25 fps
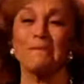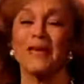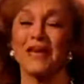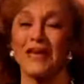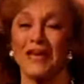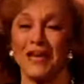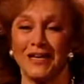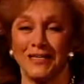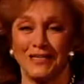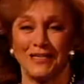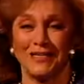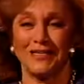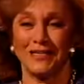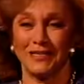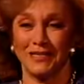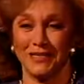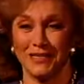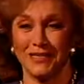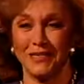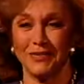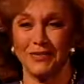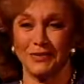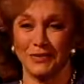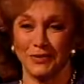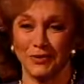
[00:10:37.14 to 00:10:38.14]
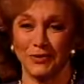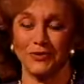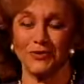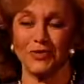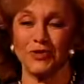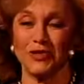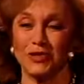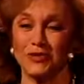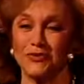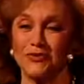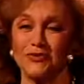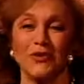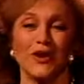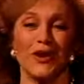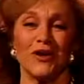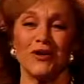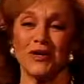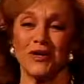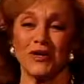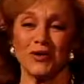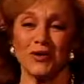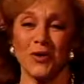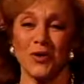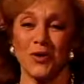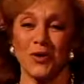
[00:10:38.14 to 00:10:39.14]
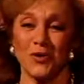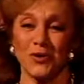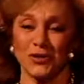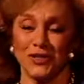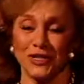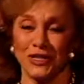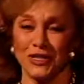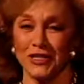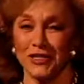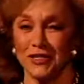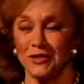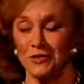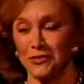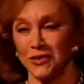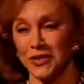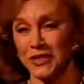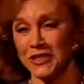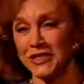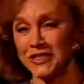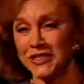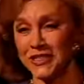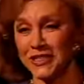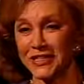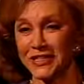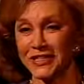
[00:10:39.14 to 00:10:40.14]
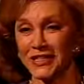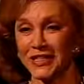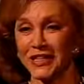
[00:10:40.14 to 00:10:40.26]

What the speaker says: Yes. It was very cozy in the winter.